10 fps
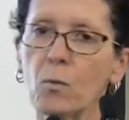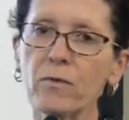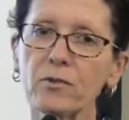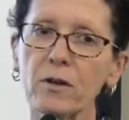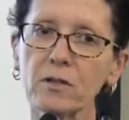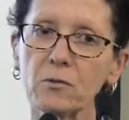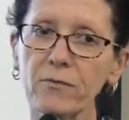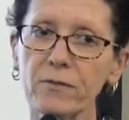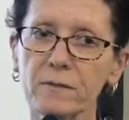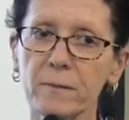We've tried to
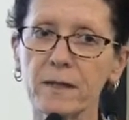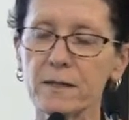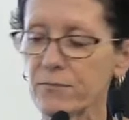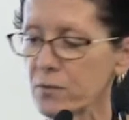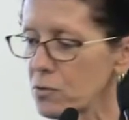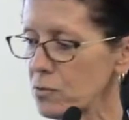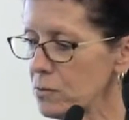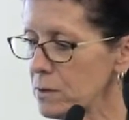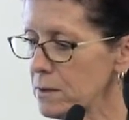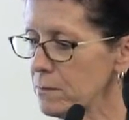offer as many different
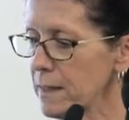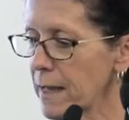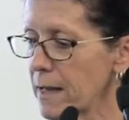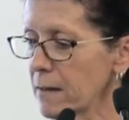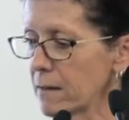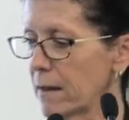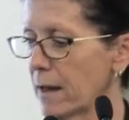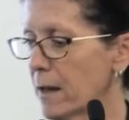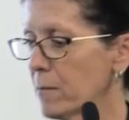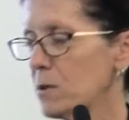tools as we can
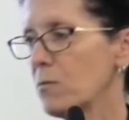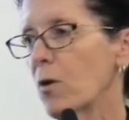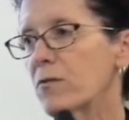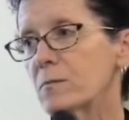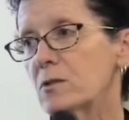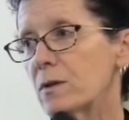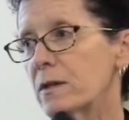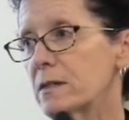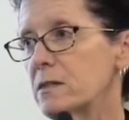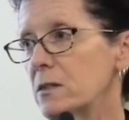to want them to want
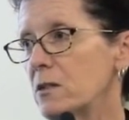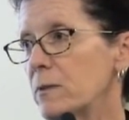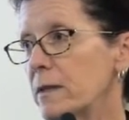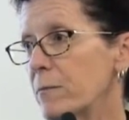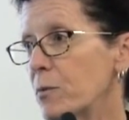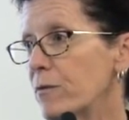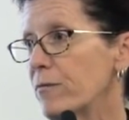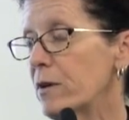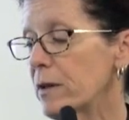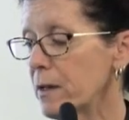to continue in that
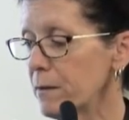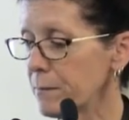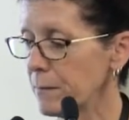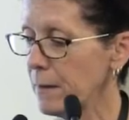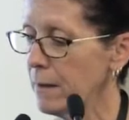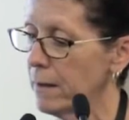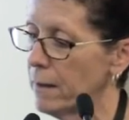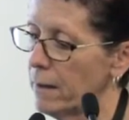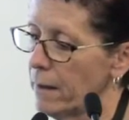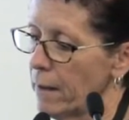portfolio.
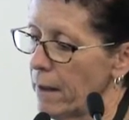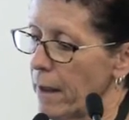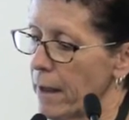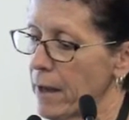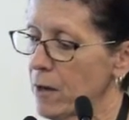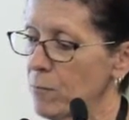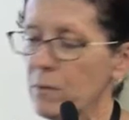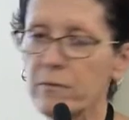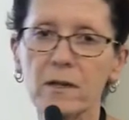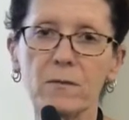And
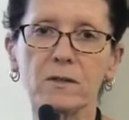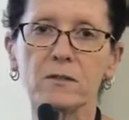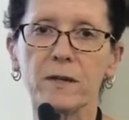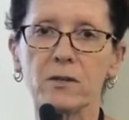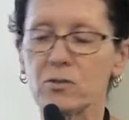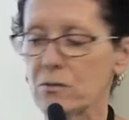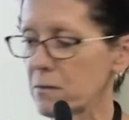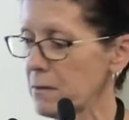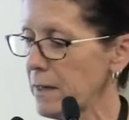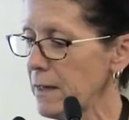we really want to make sure
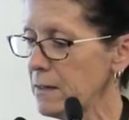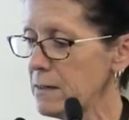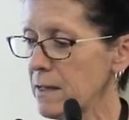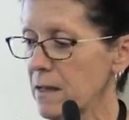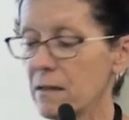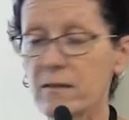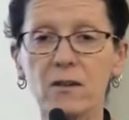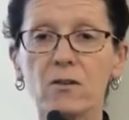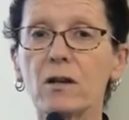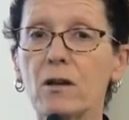that they understand that they're
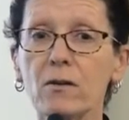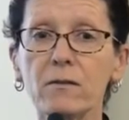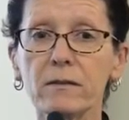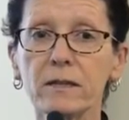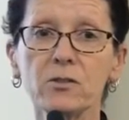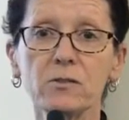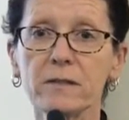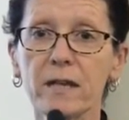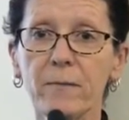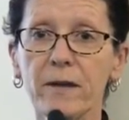not alone, that the
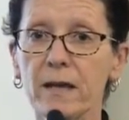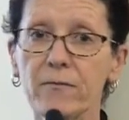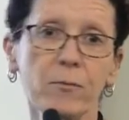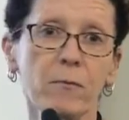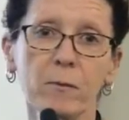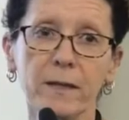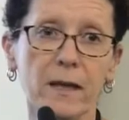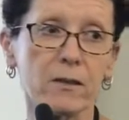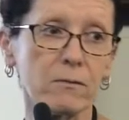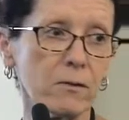issues they may have, probably
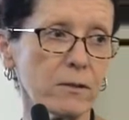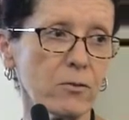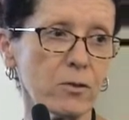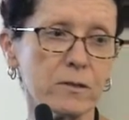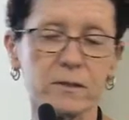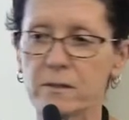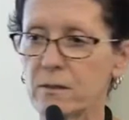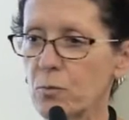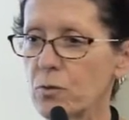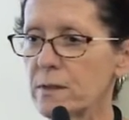other auditors on
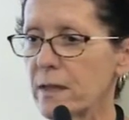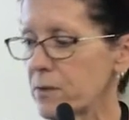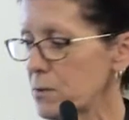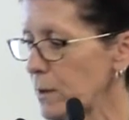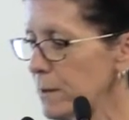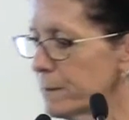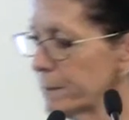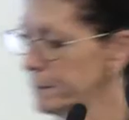the wards have as well.